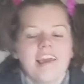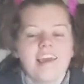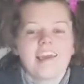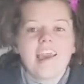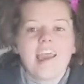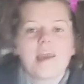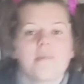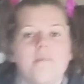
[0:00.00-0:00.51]

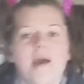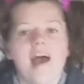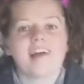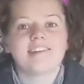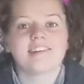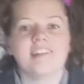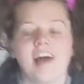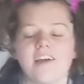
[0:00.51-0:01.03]
he came
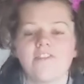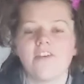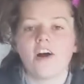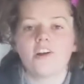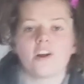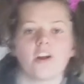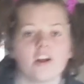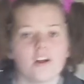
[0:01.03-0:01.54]
back to life
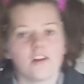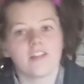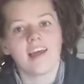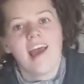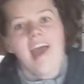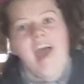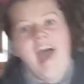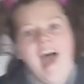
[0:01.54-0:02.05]
on earth,
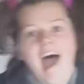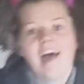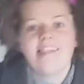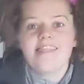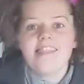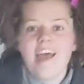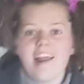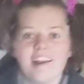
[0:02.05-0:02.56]

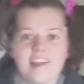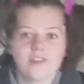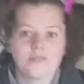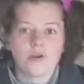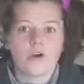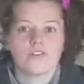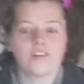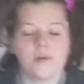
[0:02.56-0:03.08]
and then he
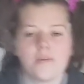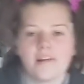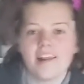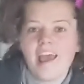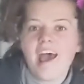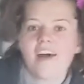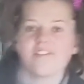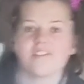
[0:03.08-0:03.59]
rose up
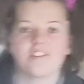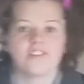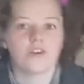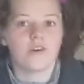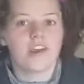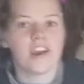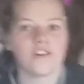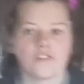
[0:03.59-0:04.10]
into heaven.
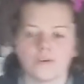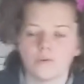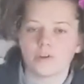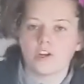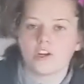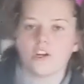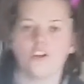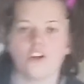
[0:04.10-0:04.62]
So here's what
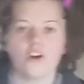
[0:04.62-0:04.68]
we're gonna